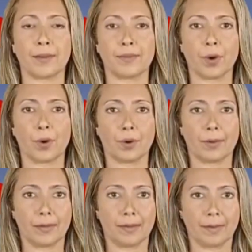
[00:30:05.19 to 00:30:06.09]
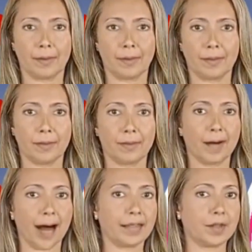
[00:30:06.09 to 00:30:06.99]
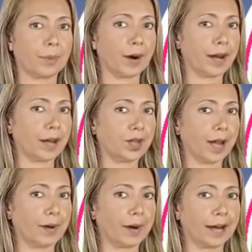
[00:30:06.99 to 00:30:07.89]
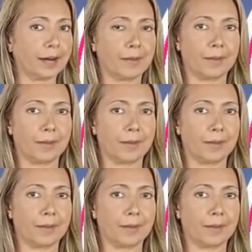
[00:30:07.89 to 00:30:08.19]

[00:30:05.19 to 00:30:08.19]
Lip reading: 4. Acerola cherry.